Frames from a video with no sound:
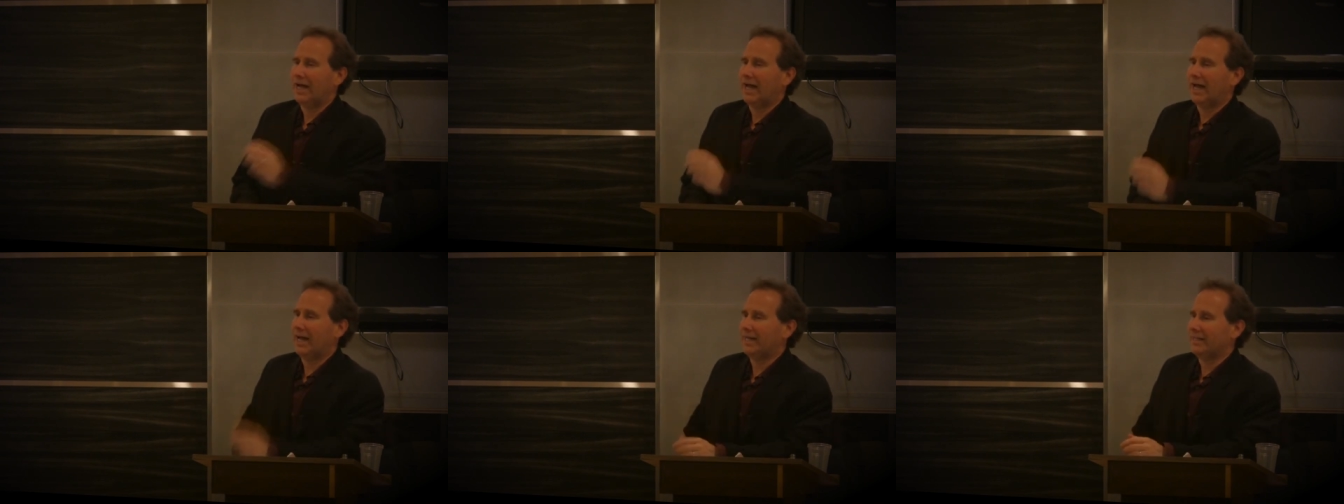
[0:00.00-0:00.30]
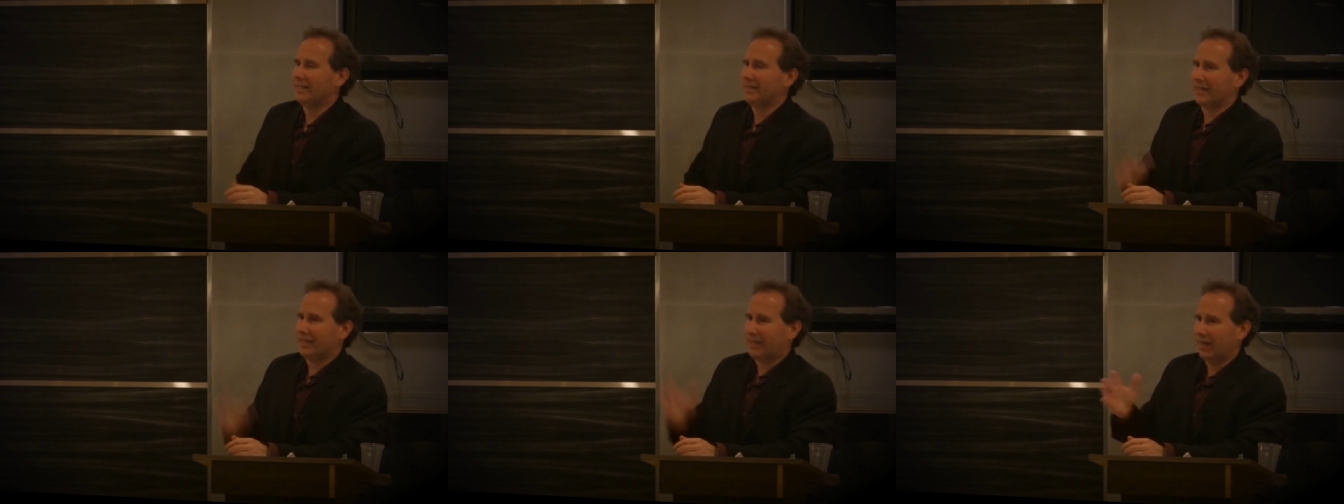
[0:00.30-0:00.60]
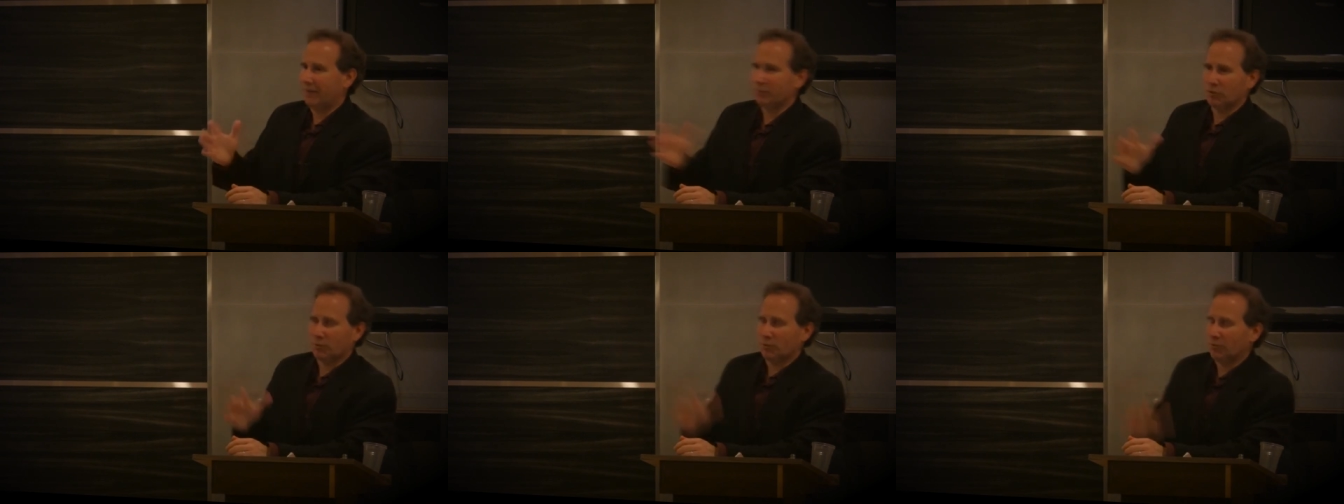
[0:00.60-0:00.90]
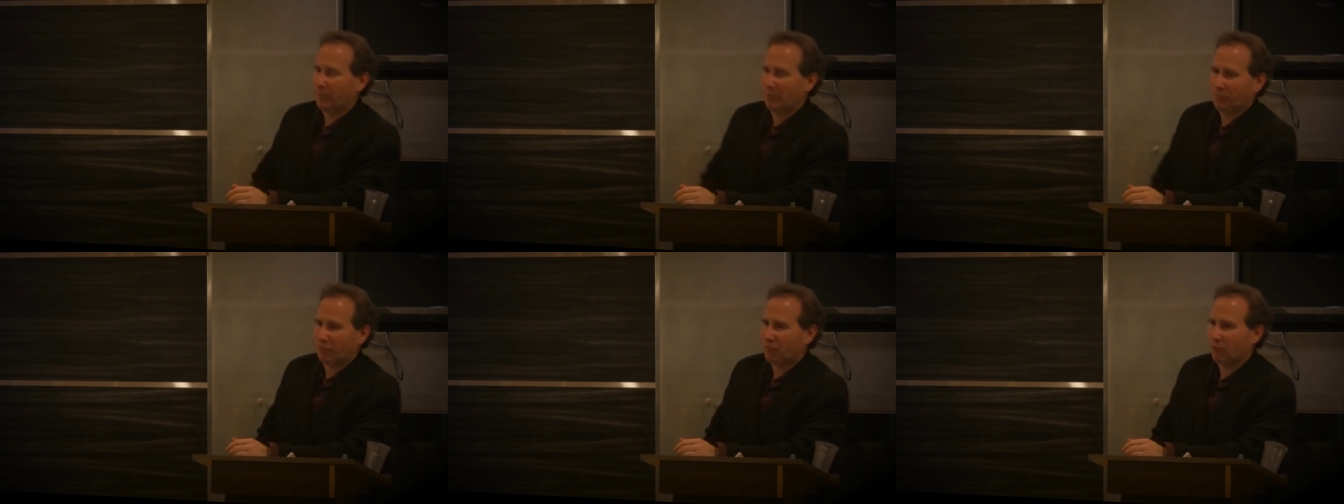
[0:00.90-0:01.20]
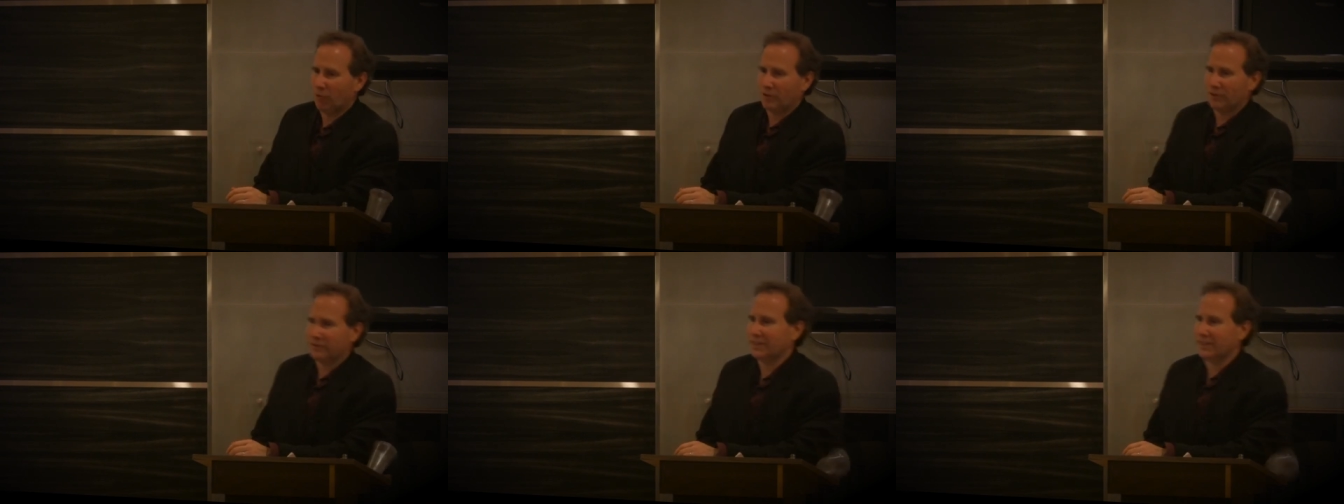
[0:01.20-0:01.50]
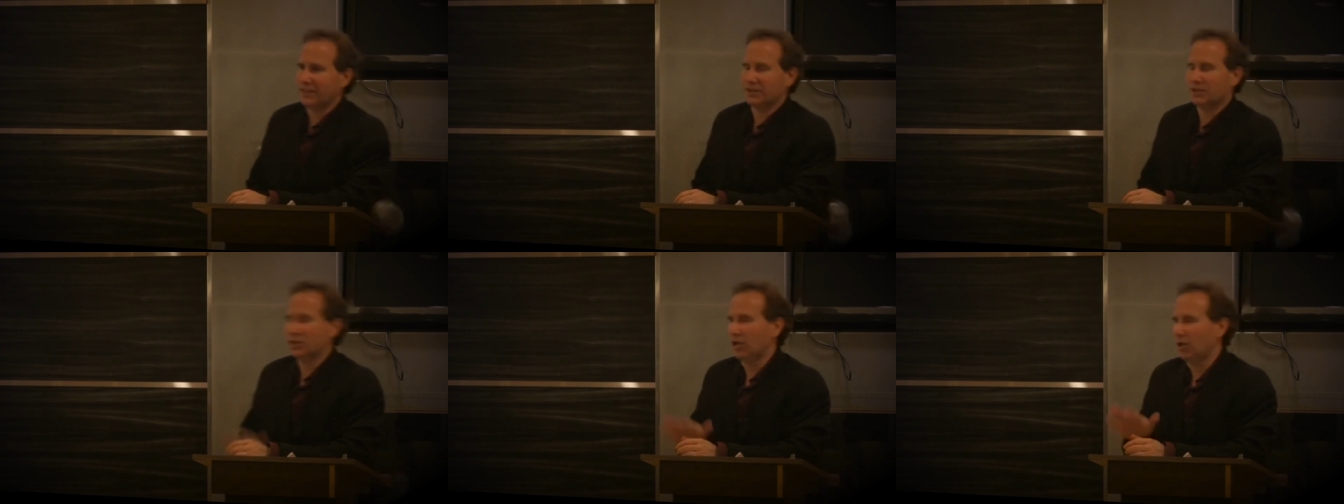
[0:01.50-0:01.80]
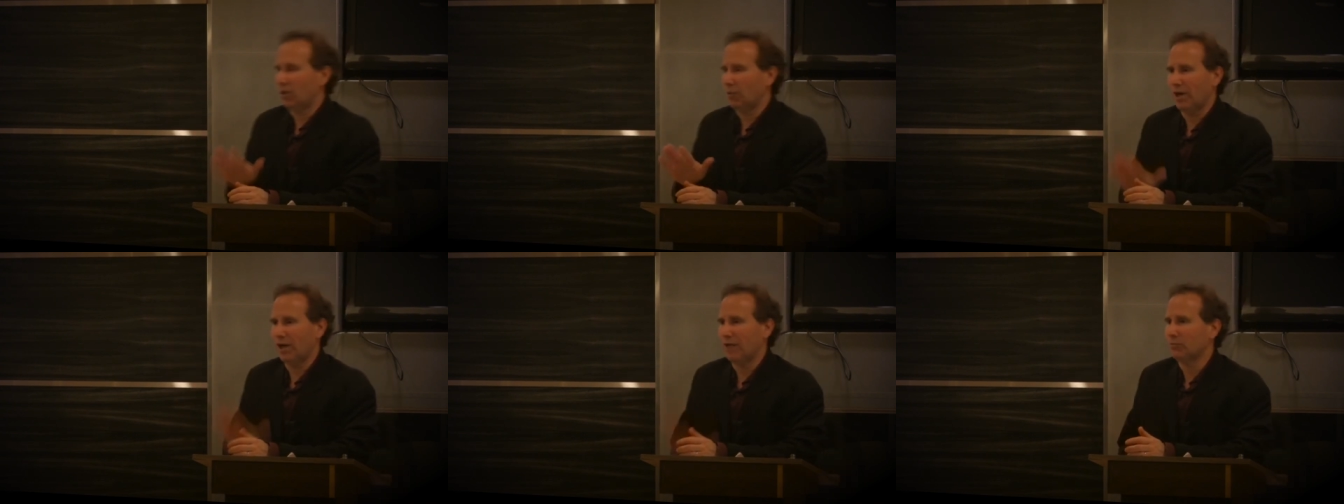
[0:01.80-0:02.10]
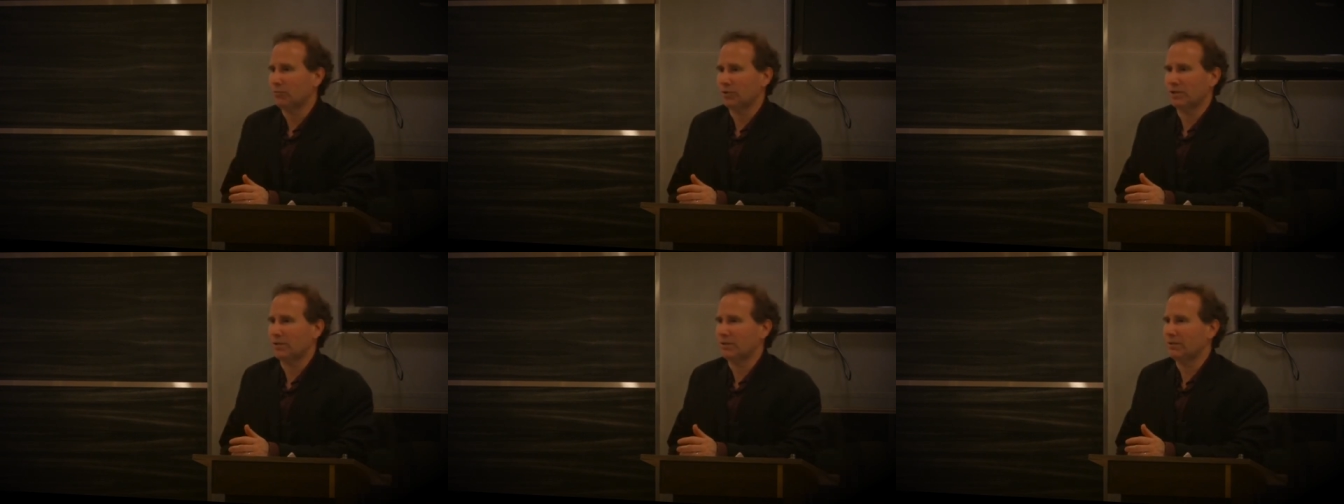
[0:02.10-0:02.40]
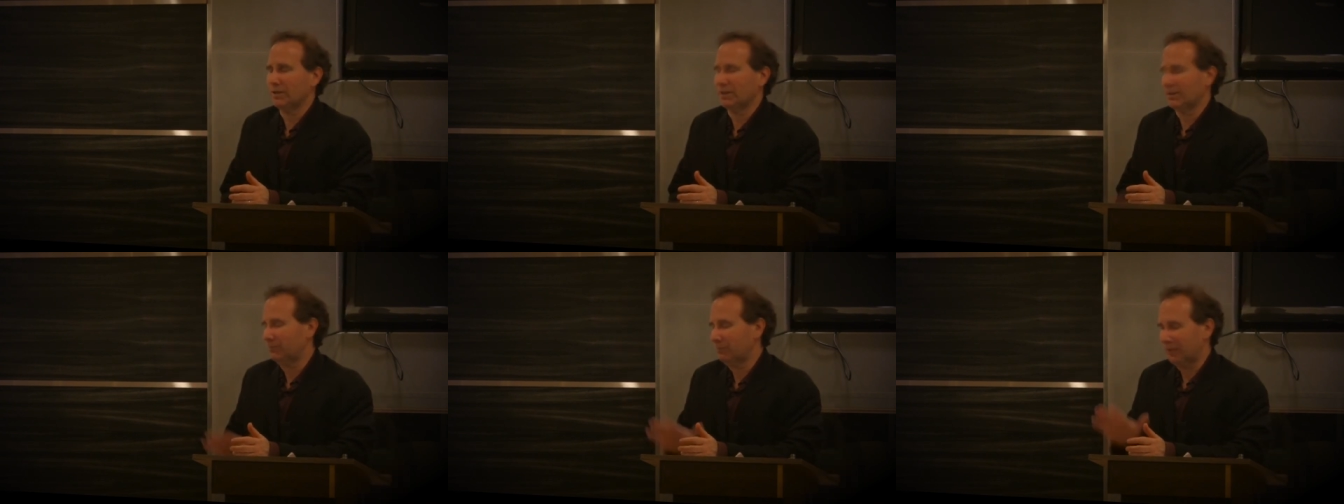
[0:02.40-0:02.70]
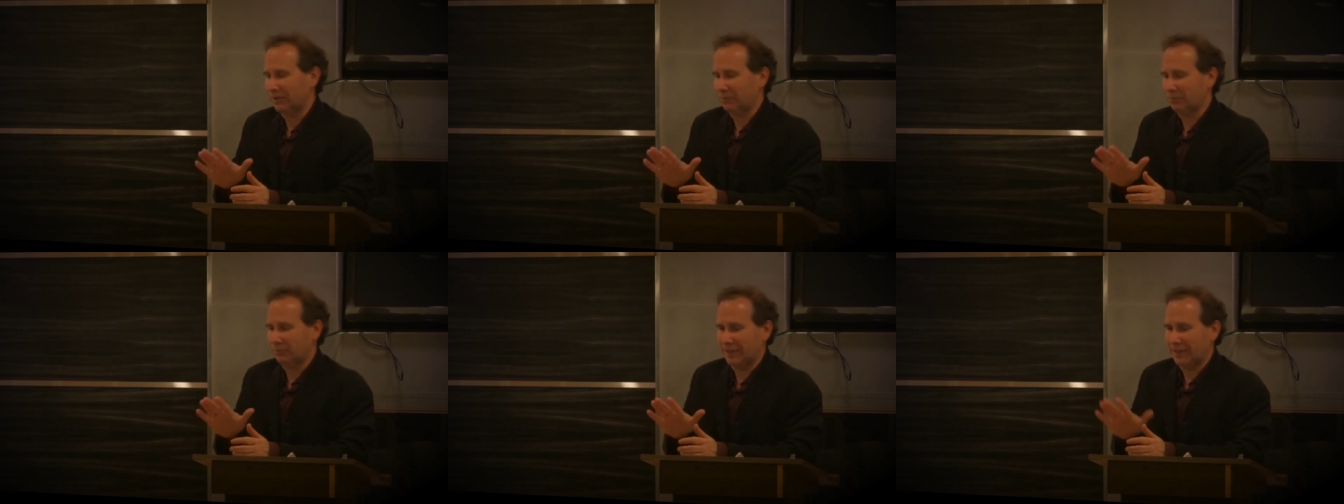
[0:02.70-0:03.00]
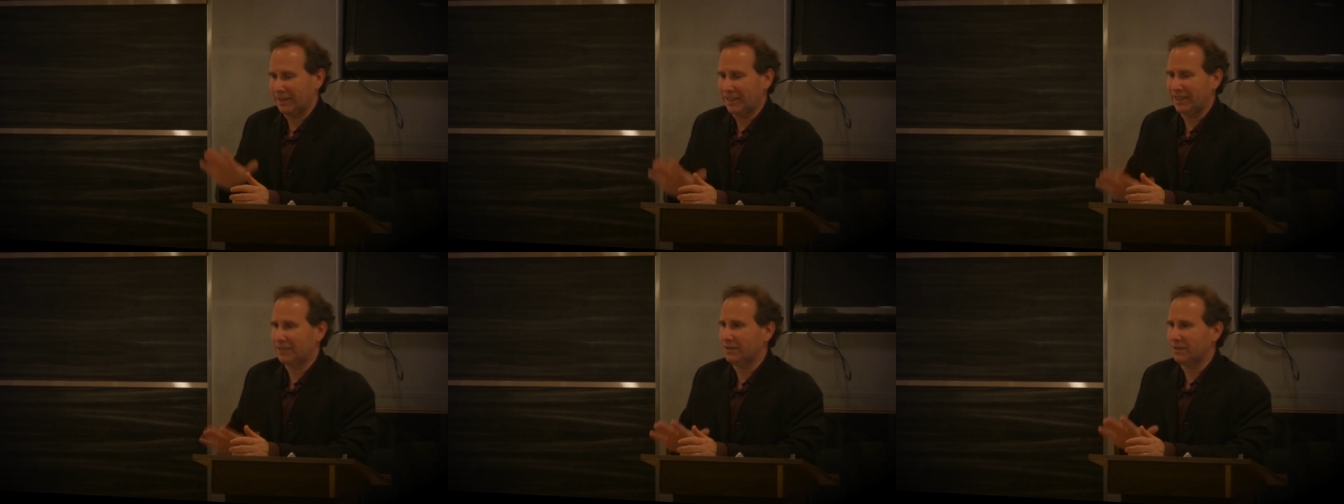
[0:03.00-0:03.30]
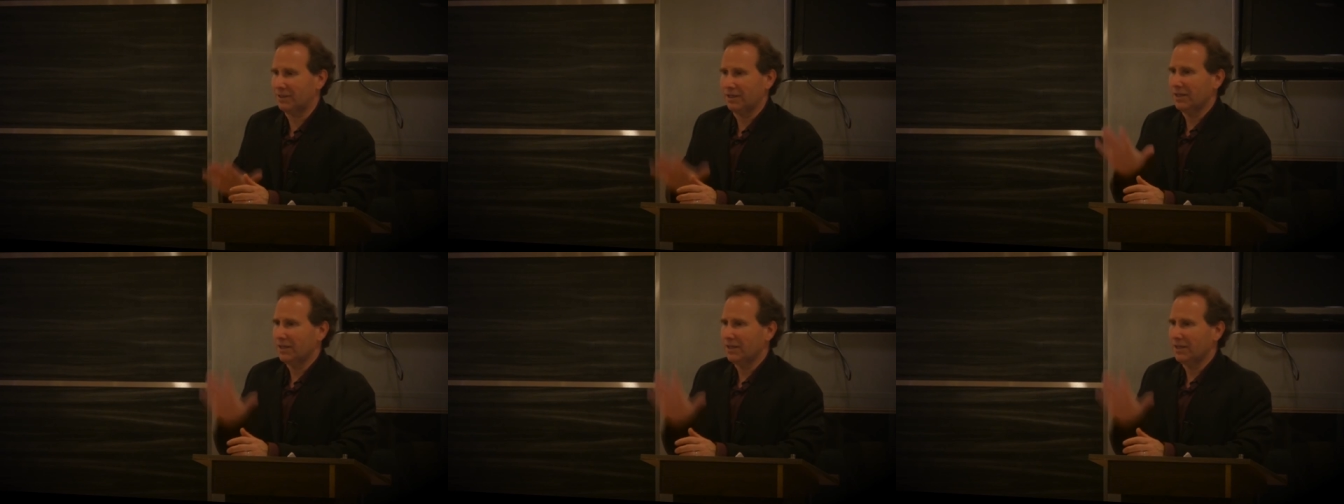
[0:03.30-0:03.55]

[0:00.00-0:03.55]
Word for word: And they came to him right before and said, you know what, We're, we, we, need,